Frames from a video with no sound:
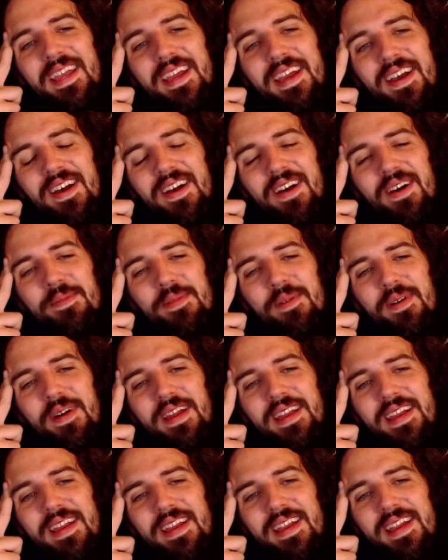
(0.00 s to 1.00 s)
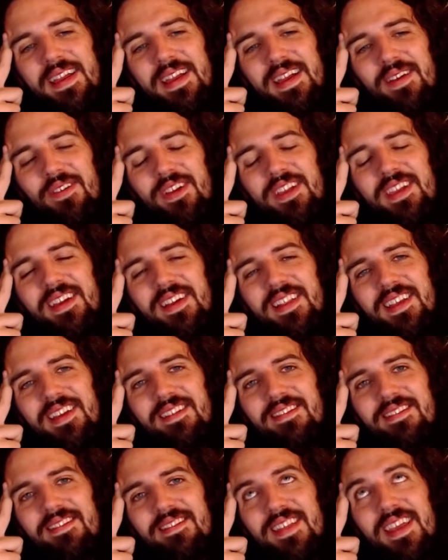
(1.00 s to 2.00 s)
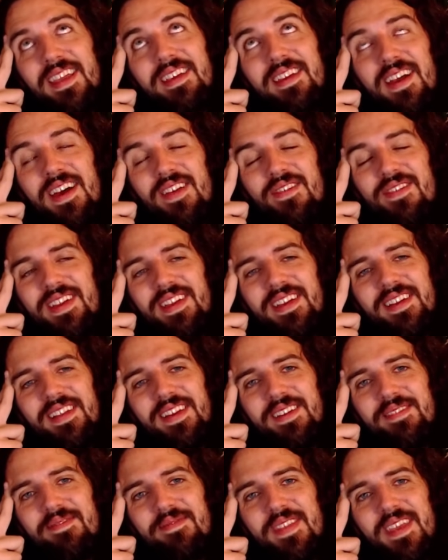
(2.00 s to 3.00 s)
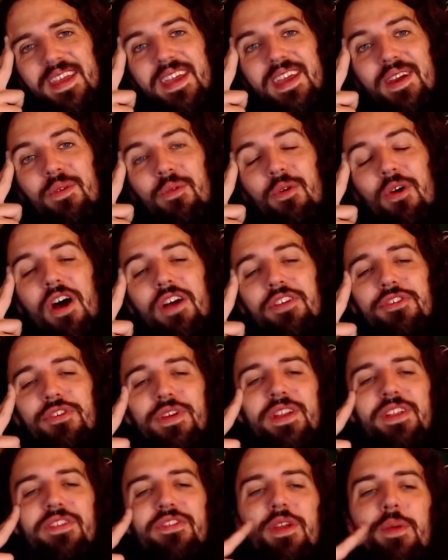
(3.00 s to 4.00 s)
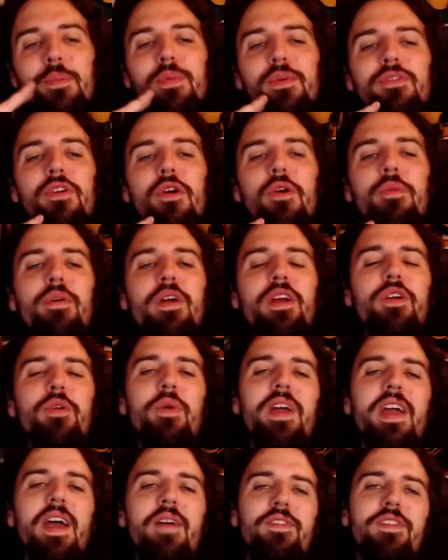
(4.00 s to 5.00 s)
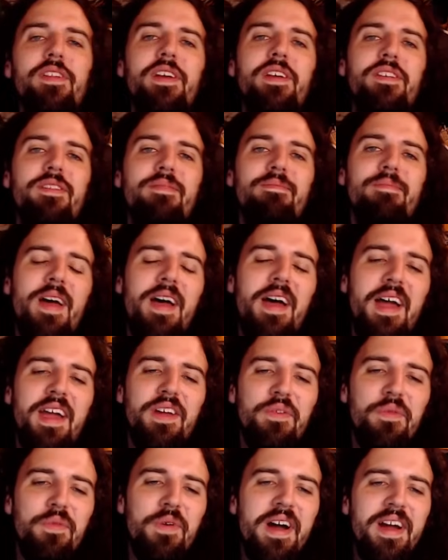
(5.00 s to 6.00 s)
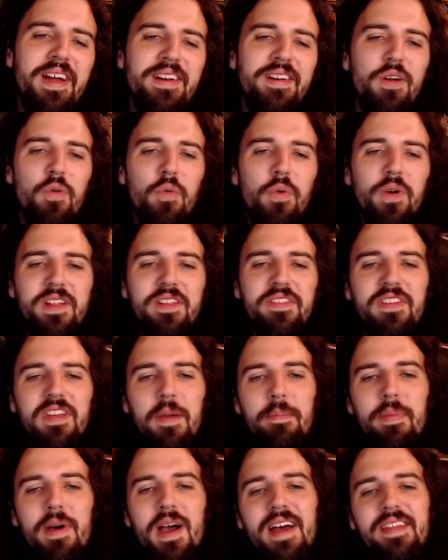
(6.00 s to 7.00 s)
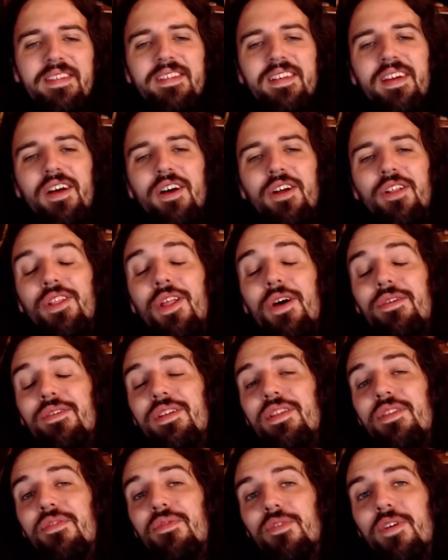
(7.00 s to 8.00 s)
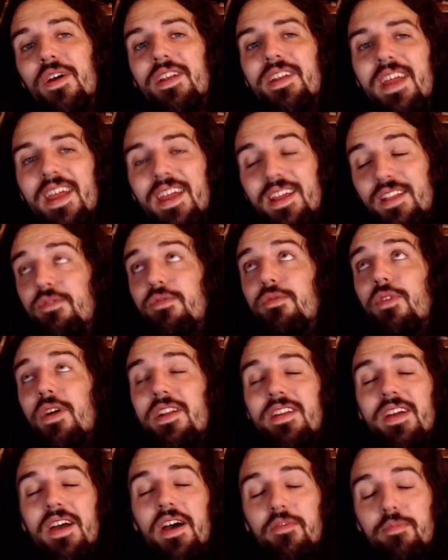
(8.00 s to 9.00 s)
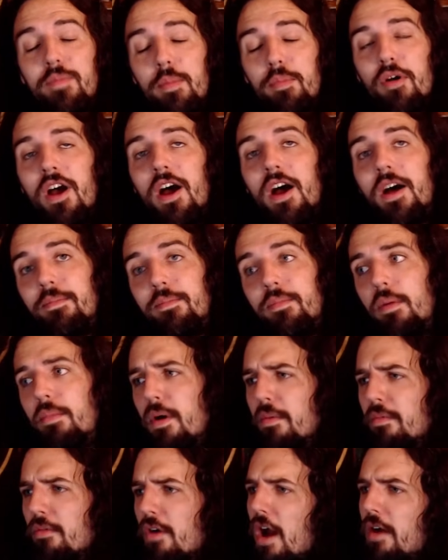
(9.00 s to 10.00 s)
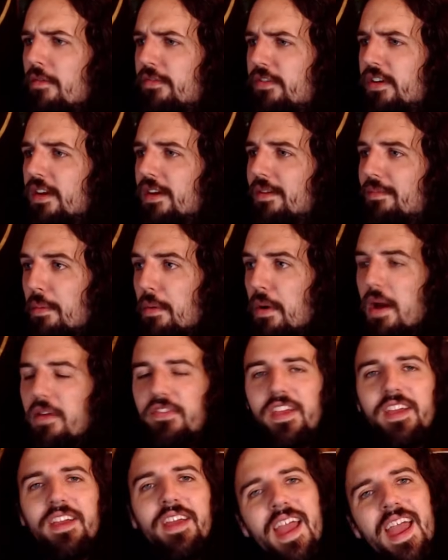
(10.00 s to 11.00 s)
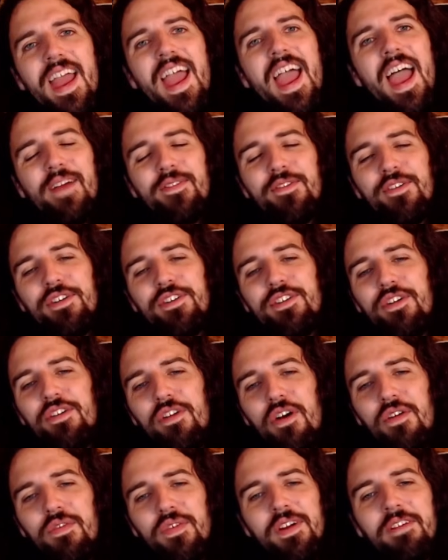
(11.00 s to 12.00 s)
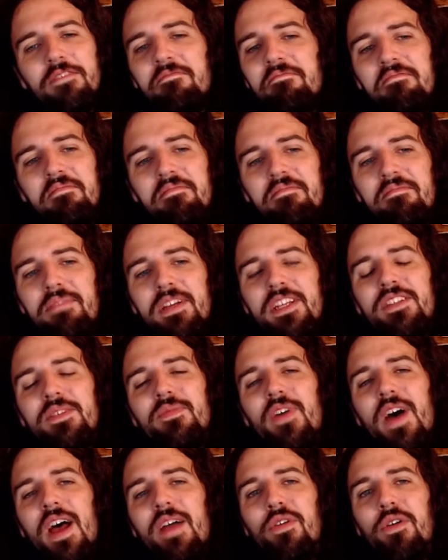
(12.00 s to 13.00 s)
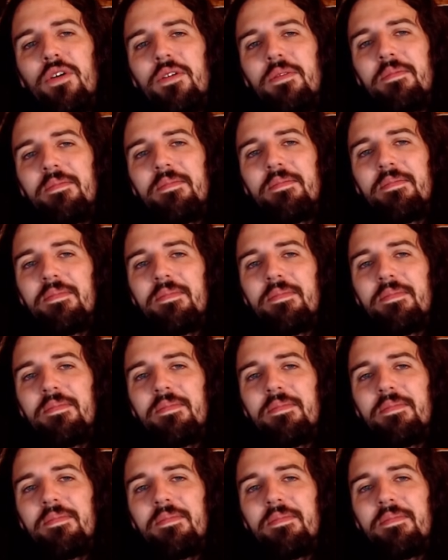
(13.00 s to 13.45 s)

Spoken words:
Oh, boy. We kill it. Thank God we kill it. We're also going to see a Brazeau breakaway after this. High and wide. We're going to see a Pasta alone in front of Bobrovsky. Bobrovsky, after a turnover, beats him 5-hole.